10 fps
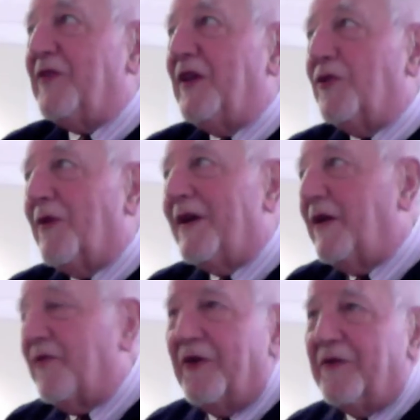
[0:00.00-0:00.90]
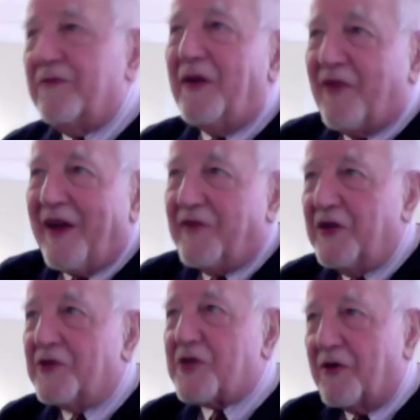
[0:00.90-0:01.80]
About 15, 20, 30,
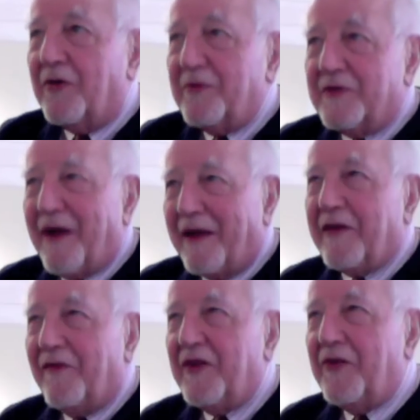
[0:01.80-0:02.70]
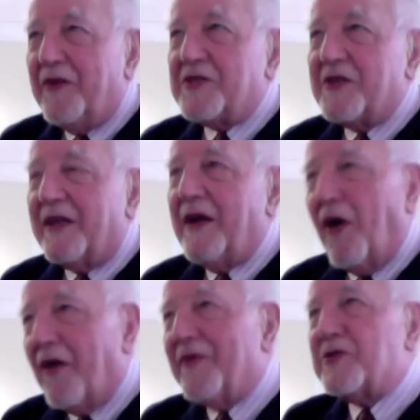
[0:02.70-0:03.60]
25 years ago, and relatively
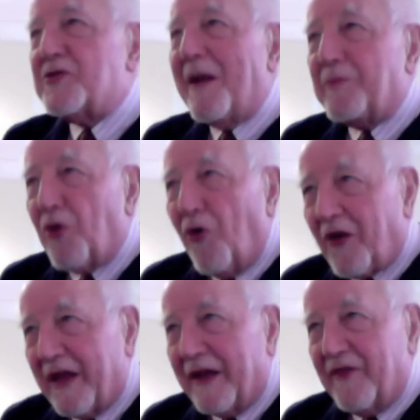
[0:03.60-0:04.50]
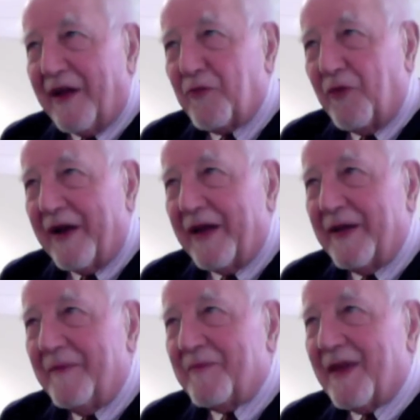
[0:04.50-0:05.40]
recently, Harvard stopped talking
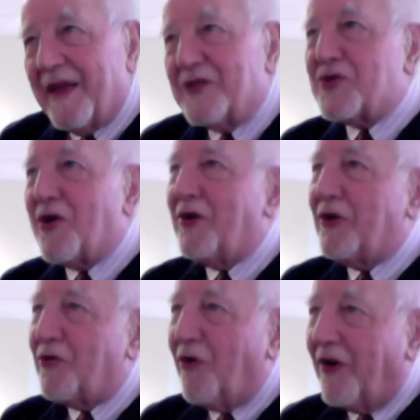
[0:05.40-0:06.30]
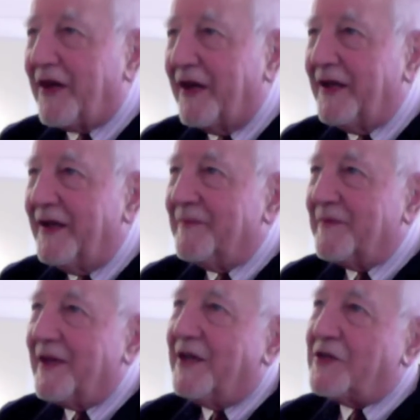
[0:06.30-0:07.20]
that way and started
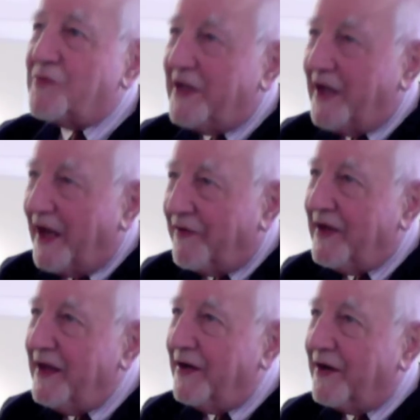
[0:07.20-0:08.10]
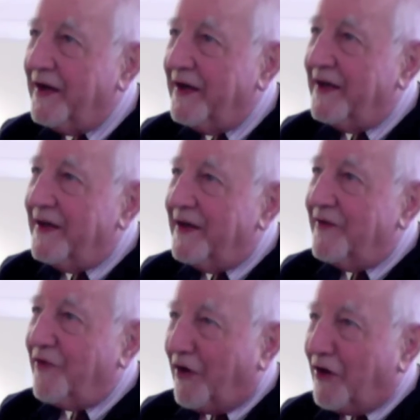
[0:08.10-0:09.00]
talking, as we have
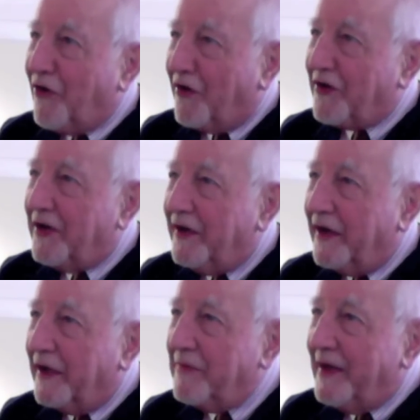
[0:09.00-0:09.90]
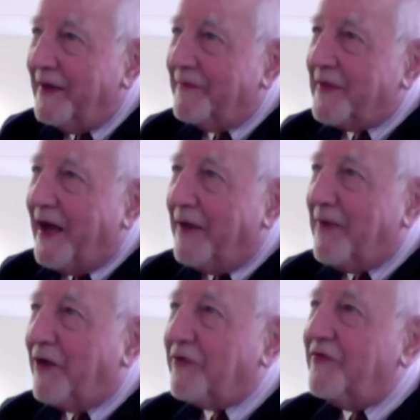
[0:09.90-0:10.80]
here for a long
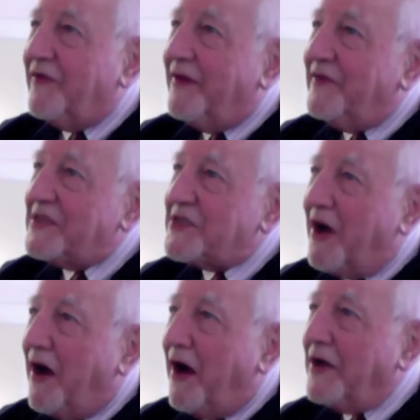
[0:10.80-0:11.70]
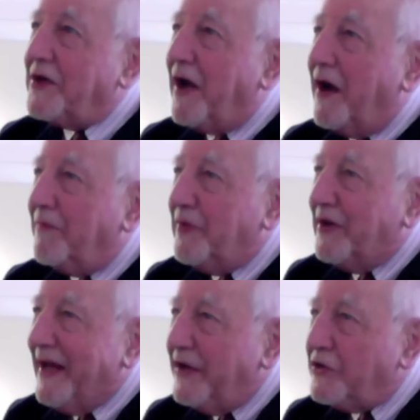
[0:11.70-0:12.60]
time, about this
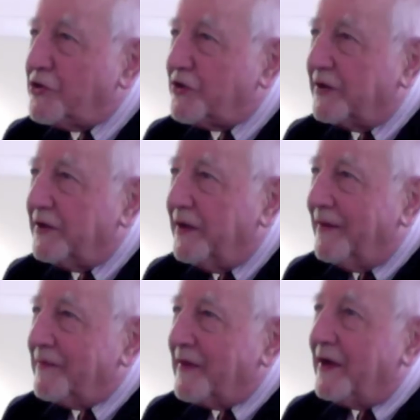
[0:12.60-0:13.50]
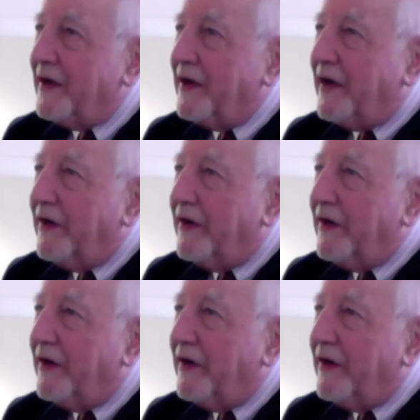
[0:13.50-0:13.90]
odd combination